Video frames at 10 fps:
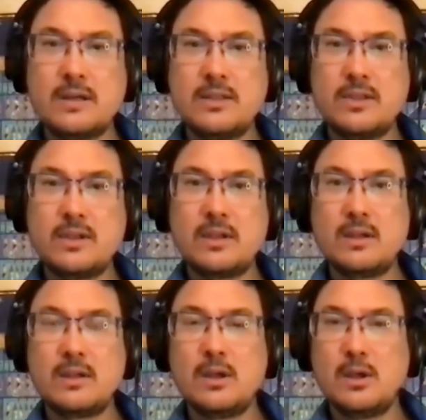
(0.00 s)
there
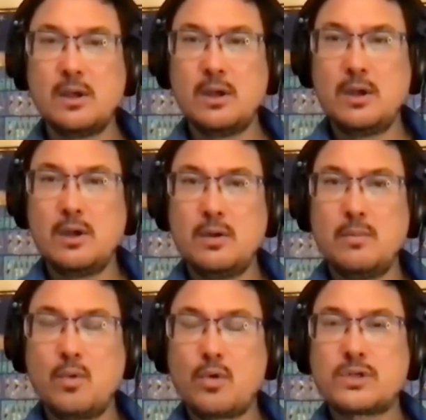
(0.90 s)
anything
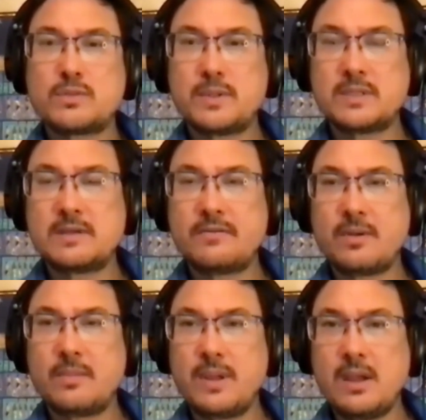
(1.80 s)
more
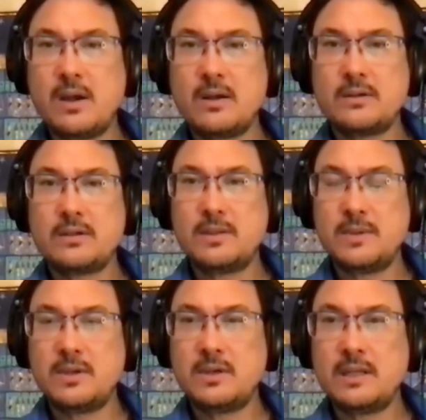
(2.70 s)
specific beyond
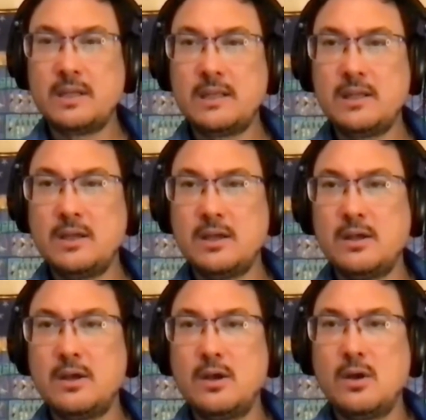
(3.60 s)
community
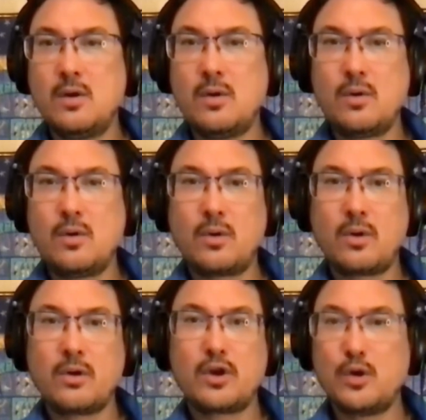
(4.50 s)

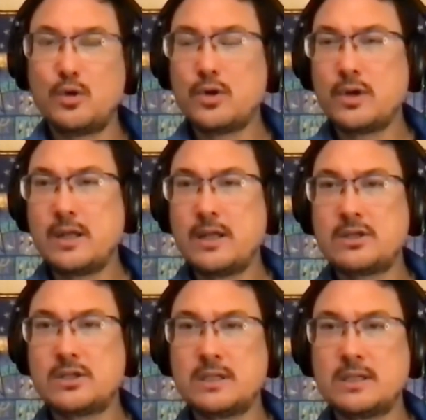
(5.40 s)
or
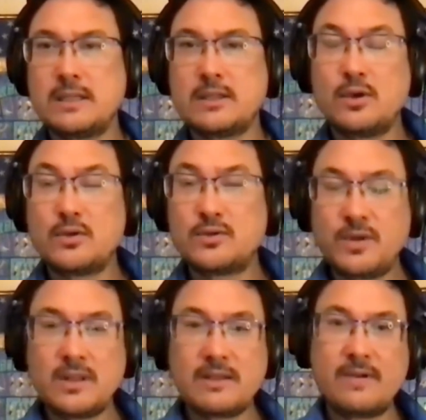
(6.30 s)
co-creation? Like, those
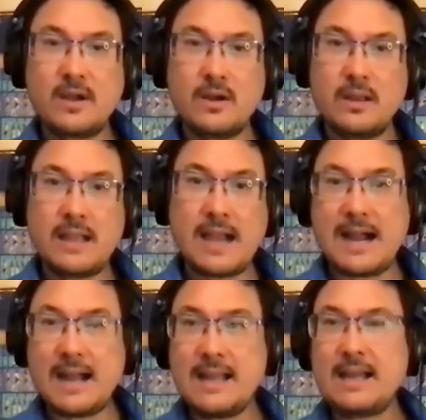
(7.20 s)
feel like very
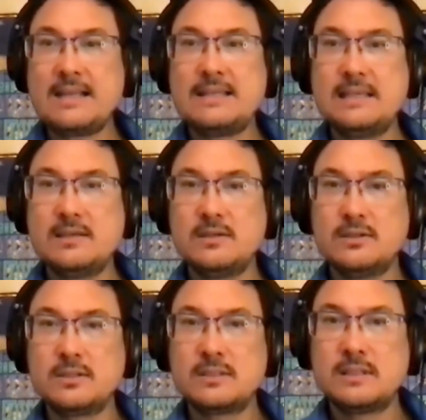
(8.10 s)
high
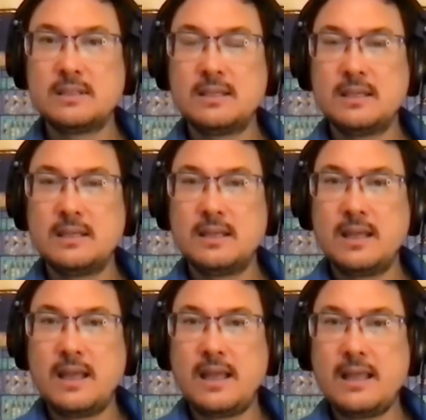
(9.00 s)
ideals.
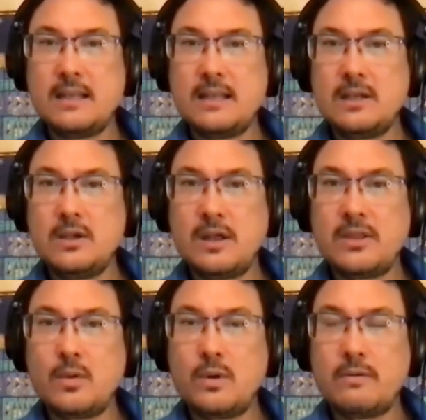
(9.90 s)
And, I
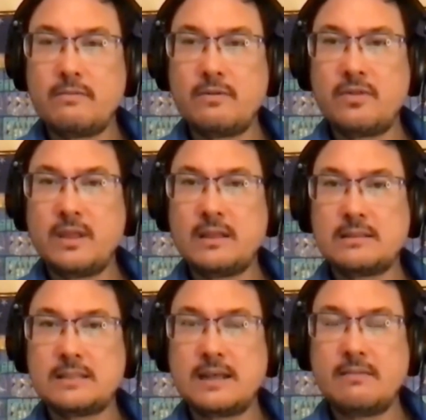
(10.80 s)
think one of the
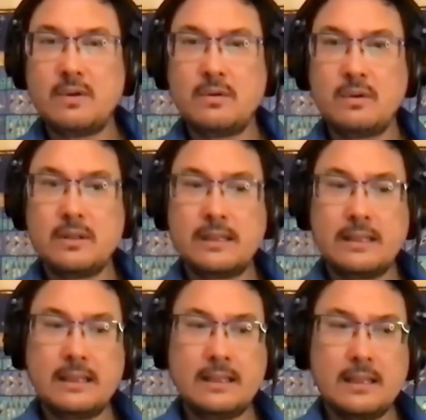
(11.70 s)
things that I've been
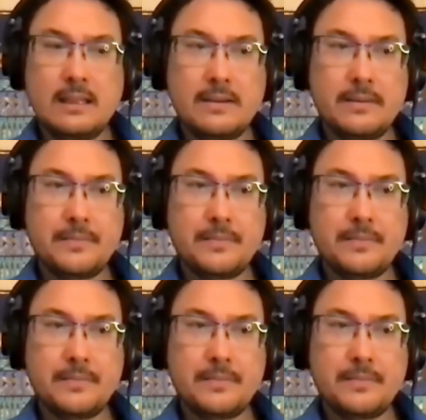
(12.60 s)
really